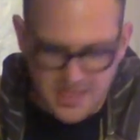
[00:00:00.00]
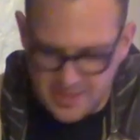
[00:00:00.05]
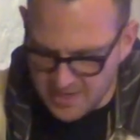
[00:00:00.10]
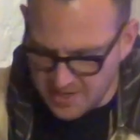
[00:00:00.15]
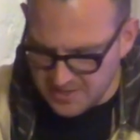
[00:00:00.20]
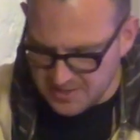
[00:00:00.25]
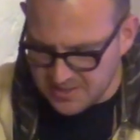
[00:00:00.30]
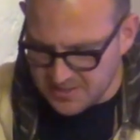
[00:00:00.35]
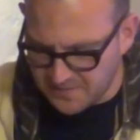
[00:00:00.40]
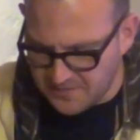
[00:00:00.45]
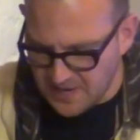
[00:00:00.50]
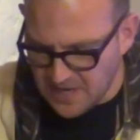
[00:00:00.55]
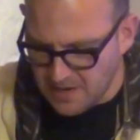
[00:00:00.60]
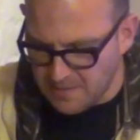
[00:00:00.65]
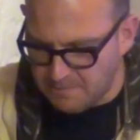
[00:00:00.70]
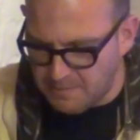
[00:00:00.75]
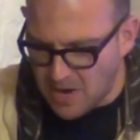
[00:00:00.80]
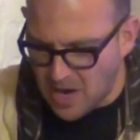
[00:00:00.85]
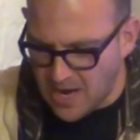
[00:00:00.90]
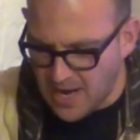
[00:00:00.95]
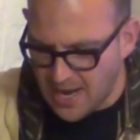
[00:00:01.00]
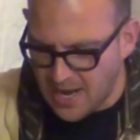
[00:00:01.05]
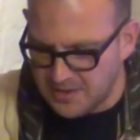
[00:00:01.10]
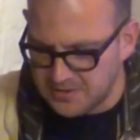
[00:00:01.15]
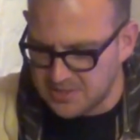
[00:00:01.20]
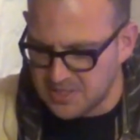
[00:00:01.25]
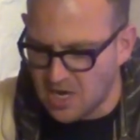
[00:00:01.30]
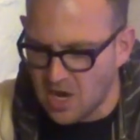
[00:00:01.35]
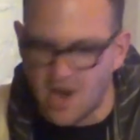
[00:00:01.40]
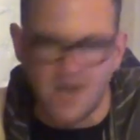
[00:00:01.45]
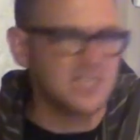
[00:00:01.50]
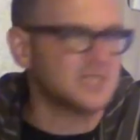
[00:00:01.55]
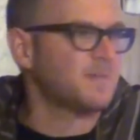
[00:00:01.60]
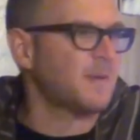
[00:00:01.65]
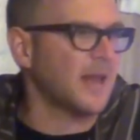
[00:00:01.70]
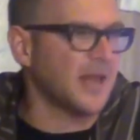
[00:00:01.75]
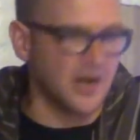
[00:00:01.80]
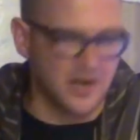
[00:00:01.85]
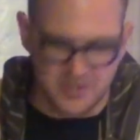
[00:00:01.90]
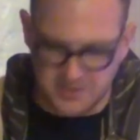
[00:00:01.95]
They're severe Bauhaus
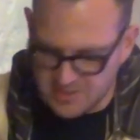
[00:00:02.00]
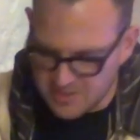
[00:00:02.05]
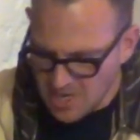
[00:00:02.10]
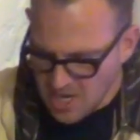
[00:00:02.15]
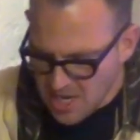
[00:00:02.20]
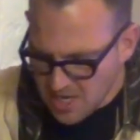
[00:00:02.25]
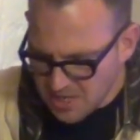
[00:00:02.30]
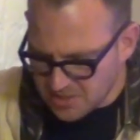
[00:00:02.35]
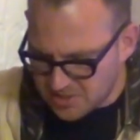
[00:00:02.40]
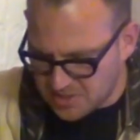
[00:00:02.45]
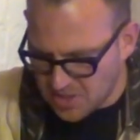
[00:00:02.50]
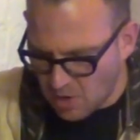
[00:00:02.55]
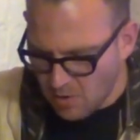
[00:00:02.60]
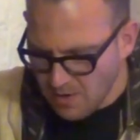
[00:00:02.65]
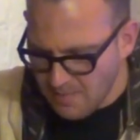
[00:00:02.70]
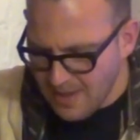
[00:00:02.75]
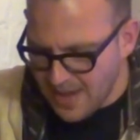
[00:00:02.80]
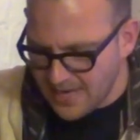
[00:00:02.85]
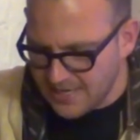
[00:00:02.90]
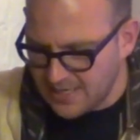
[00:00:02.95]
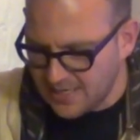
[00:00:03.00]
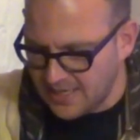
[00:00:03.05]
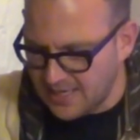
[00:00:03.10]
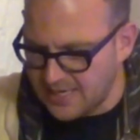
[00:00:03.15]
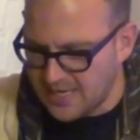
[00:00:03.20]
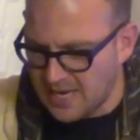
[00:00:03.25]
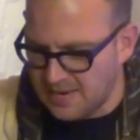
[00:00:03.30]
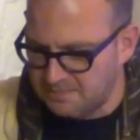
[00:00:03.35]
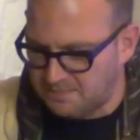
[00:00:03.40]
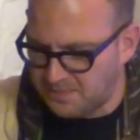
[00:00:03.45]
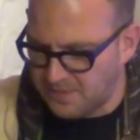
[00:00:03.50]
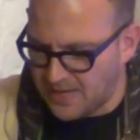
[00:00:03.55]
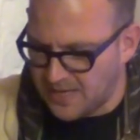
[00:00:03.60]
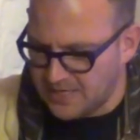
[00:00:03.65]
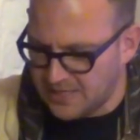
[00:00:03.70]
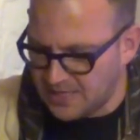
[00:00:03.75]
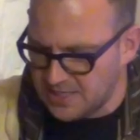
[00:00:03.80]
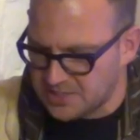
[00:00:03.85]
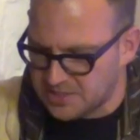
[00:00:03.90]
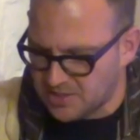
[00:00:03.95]
cosplayers, so immaculate and
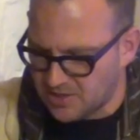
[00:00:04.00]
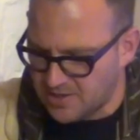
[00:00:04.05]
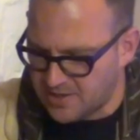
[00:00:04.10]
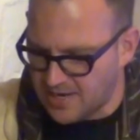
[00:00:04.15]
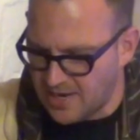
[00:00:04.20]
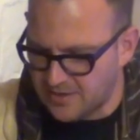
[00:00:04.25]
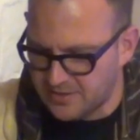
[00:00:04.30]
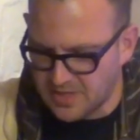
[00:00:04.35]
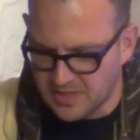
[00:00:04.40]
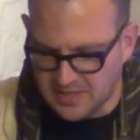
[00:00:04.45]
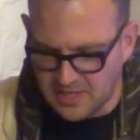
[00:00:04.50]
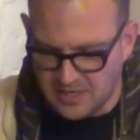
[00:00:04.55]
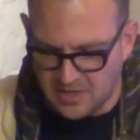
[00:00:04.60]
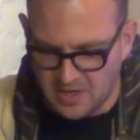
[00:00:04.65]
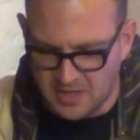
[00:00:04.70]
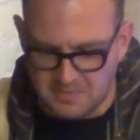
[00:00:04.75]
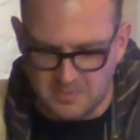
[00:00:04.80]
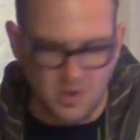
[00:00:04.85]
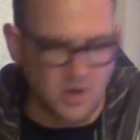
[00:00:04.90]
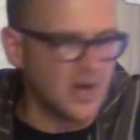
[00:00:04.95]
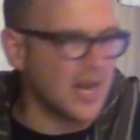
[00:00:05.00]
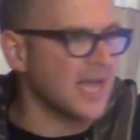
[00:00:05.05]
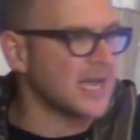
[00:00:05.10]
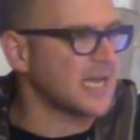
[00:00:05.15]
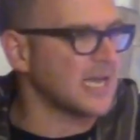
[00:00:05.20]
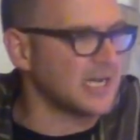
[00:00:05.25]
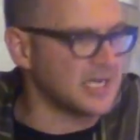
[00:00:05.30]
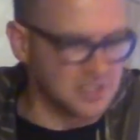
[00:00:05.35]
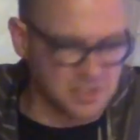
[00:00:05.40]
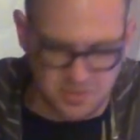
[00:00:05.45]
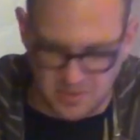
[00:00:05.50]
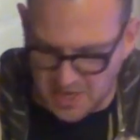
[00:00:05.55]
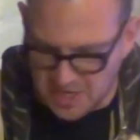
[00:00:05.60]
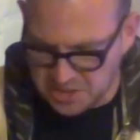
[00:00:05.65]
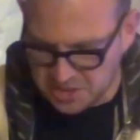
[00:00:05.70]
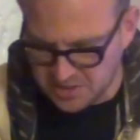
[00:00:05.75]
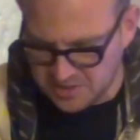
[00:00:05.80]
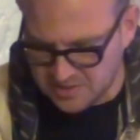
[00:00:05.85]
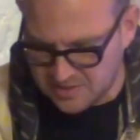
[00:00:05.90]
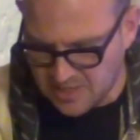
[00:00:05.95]
plainly turned out that they look more like
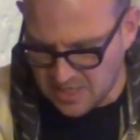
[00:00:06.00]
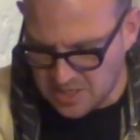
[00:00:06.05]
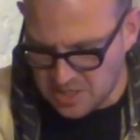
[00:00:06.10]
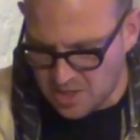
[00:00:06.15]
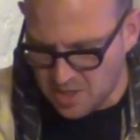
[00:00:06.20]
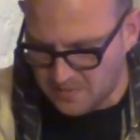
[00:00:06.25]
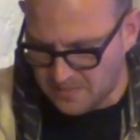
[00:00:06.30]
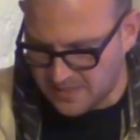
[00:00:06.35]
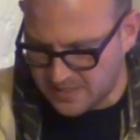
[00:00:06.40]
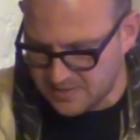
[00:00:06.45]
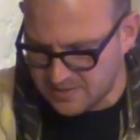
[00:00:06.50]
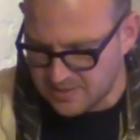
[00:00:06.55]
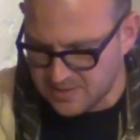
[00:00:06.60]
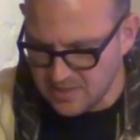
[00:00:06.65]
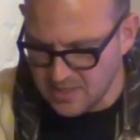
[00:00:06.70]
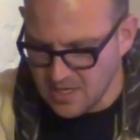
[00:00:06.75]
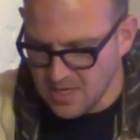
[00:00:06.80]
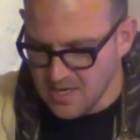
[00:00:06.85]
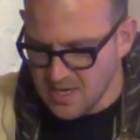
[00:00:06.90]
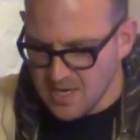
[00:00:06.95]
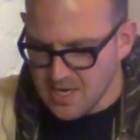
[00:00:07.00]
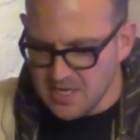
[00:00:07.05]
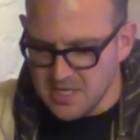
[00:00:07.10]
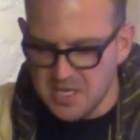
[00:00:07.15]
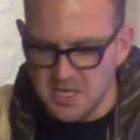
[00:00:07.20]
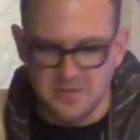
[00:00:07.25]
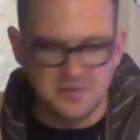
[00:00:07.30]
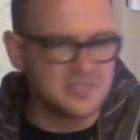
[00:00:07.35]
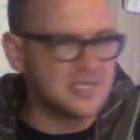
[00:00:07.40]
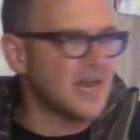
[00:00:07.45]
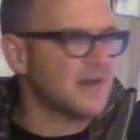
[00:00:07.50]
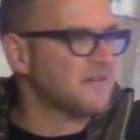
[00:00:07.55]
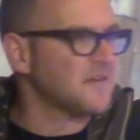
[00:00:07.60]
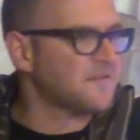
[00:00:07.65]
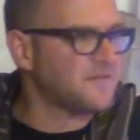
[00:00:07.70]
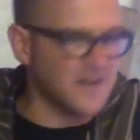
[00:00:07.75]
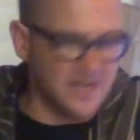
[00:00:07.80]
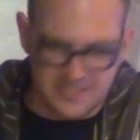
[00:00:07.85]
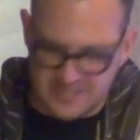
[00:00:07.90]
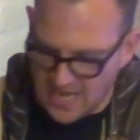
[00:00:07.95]
illustrations than humans. Hue's never
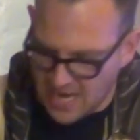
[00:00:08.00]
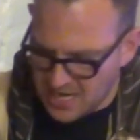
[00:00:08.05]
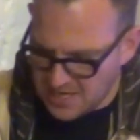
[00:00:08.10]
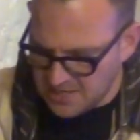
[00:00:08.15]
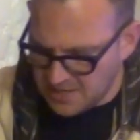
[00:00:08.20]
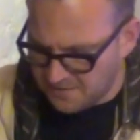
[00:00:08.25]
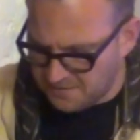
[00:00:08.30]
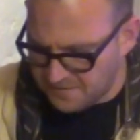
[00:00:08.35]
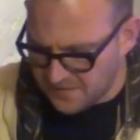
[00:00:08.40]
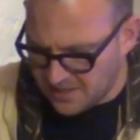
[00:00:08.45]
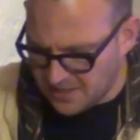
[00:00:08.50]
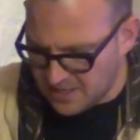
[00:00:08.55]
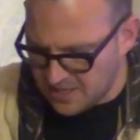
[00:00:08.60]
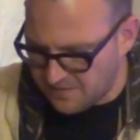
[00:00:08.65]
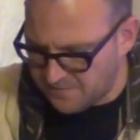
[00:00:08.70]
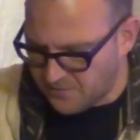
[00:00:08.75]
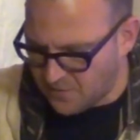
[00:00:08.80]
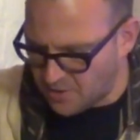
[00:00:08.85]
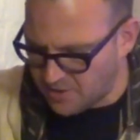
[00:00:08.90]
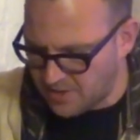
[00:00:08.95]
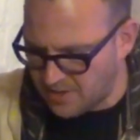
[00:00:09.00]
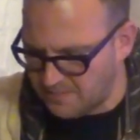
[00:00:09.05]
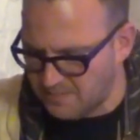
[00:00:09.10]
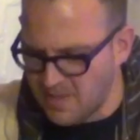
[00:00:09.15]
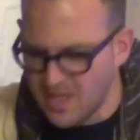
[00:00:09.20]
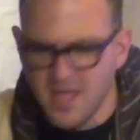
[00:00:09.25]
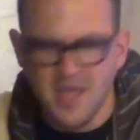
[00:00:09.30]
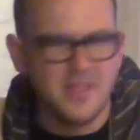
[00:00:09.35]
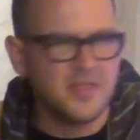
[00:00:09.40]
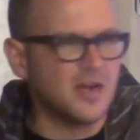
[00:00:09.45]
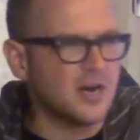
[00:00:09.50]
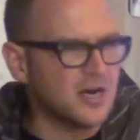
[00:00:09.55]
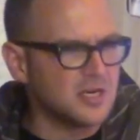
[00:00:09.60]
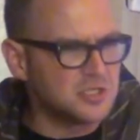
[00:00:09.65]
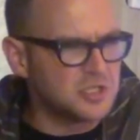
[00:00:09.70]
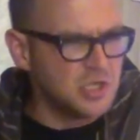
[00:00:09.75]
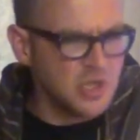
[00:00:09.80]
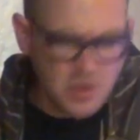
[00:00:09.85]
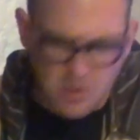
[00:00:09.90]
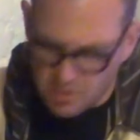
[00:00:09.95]
felt any affinity for them.
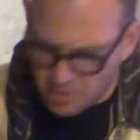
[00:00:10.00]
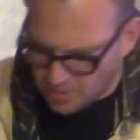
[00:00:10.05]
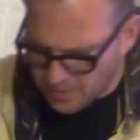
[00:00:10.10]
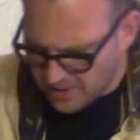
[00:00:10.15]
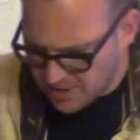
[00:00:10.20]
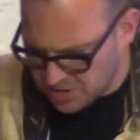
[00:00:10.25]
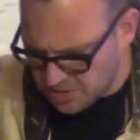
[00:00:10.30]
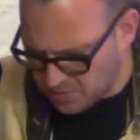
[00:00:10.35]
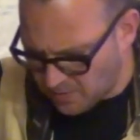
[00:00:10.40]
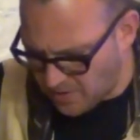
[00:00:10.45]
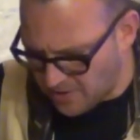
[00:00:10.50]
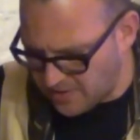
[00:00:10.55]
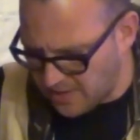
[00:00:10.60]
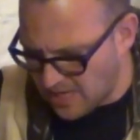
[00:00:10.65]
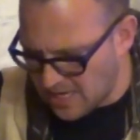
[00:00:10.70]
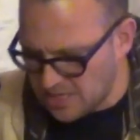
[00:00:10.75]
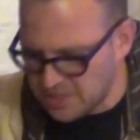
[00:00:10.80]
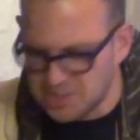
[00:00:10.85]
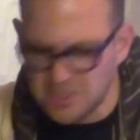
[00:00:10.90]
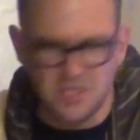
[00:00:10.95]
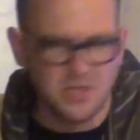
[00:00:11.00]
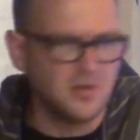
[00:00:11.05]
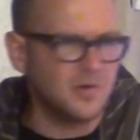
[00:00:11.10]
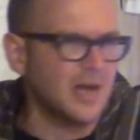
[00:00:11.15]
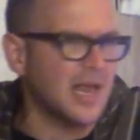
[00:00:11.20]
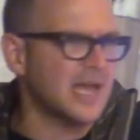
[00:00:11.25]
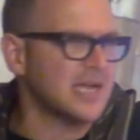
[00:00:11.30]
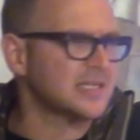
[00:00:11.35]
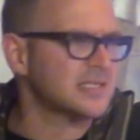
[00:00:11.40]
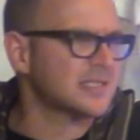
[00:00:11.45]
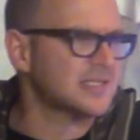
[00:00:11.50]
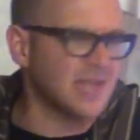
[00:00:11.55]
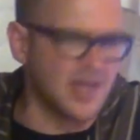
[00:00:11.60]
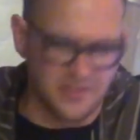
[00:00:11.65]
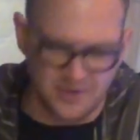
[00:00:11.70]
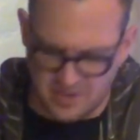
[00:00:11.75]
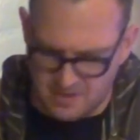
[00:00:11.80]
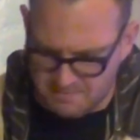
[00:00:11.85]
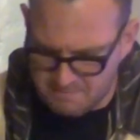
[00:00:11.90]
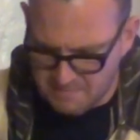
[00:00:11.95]
They're too cringeworthy, too like
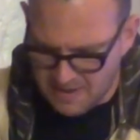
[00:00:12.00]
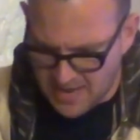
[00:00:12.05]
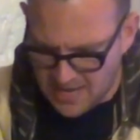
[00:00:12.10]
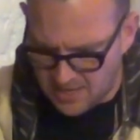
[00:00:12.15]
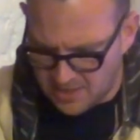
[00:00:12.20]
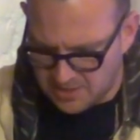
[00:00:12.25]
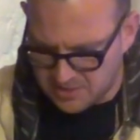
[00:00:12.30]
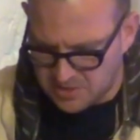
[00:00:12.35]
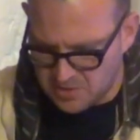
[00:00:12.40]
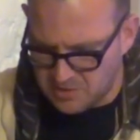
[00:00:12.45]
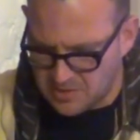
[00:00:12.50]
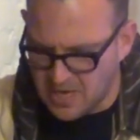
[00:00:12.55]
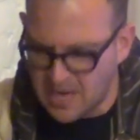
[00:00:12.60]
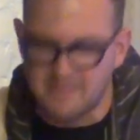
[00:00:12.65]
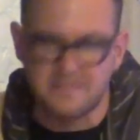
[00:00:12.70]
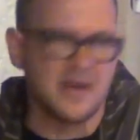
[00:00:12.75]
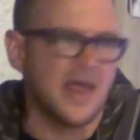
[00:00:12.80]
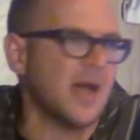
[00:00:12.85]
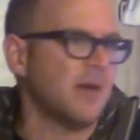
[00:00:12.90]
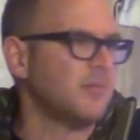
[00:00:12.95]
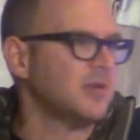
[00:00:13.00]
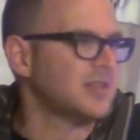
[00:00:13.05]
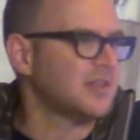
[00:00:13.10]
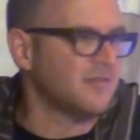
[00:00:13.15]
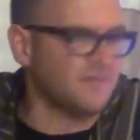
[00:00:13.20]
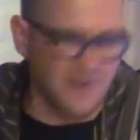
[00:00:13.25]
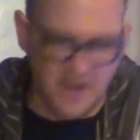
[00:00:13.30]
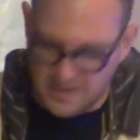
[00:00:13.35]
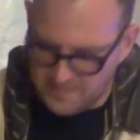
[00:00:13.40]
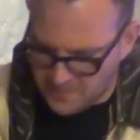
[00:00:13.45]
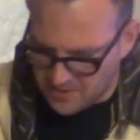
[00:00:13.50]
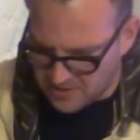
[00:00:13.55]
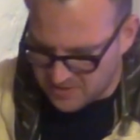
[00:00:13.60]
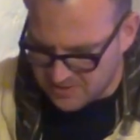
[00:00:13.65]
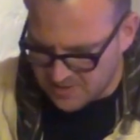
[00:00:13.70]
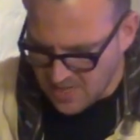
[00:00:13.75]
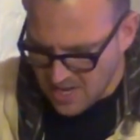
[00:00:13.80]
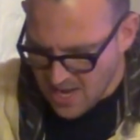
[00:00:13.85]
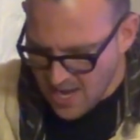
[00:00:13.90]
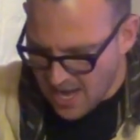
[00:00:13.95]
southern belles who come down with the
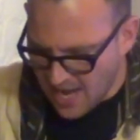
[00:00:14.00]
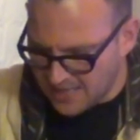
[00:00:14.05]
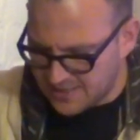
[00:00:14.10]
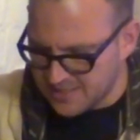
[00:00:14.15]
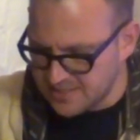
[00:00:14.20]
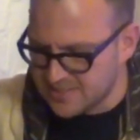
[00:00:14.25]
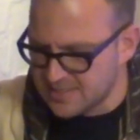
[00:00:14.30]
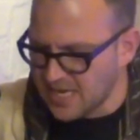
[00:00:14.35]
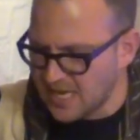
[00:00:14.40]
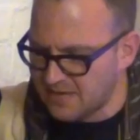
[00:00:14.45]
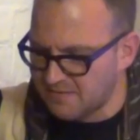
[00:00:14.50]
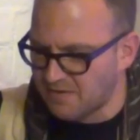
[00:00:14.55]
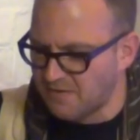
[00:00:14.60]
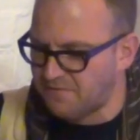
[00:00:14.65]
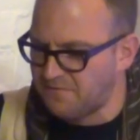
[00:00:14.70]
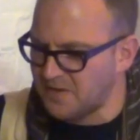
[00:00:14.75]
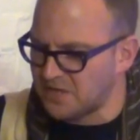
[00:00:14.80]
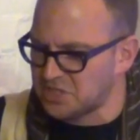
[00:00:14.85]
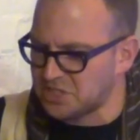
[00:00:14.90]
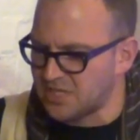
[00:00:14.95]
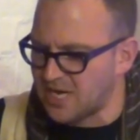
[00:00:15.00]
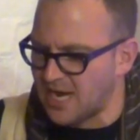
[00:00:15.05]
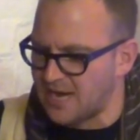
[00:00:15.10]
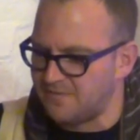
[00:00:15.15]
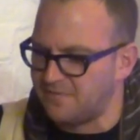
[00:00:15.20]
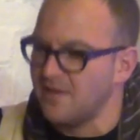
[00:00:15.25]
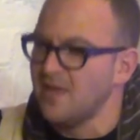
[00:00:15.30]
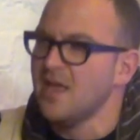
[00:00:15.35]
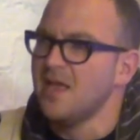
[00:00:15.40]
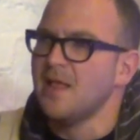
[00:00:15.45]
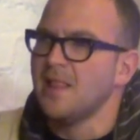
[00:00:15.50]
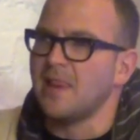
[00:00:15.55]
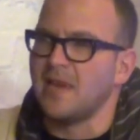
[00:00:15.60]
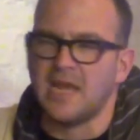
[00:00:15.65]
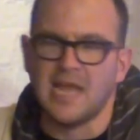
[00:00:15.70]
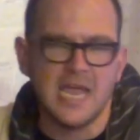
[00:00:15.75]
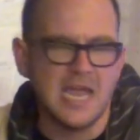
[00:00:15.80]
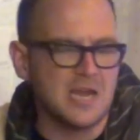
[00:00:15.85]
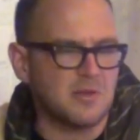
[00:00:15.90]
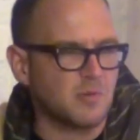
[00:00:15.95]
vapors at the sight of a fish knife
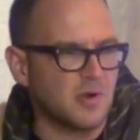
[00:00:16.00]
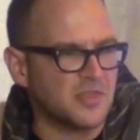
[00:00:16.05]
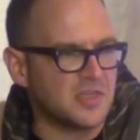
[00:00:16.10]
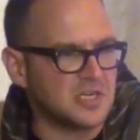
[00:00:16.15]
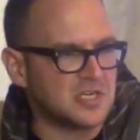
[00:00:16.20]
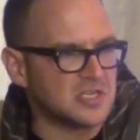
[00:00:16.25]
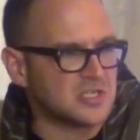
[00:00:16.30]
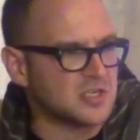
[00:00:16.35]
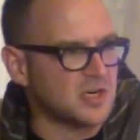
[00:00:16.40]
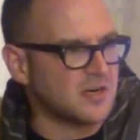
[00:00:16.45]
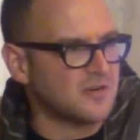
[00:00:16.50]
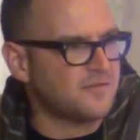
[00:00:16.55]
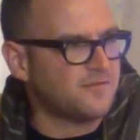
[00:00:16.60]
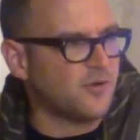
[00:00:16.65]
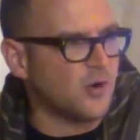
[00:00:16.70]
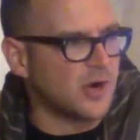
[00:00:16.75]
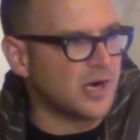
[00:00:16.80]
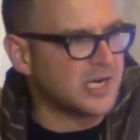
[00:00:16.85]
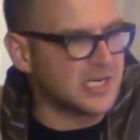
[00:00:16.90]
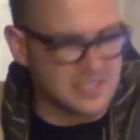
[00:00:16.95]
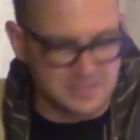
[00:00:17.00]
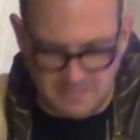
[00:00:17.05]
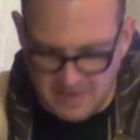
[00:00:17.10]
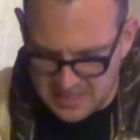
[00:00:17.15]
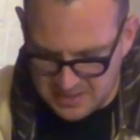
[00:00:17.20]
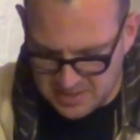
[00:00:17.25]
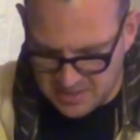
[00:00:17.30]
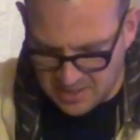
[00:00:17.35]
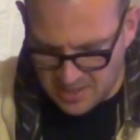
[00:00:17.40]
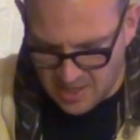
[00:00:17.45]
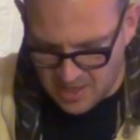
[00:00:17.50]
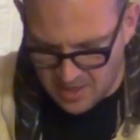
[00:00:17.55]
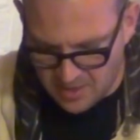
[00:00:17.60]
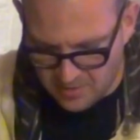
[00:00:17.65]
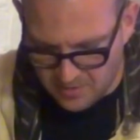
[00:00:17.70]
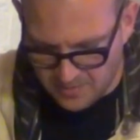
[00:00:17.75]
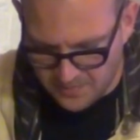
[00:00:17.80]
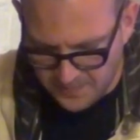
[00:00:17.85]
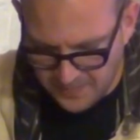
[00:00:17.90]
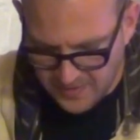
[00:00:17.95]
laid where the dessert fork is meant to
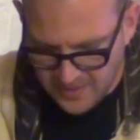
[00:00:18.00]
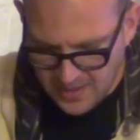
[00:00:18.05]
go.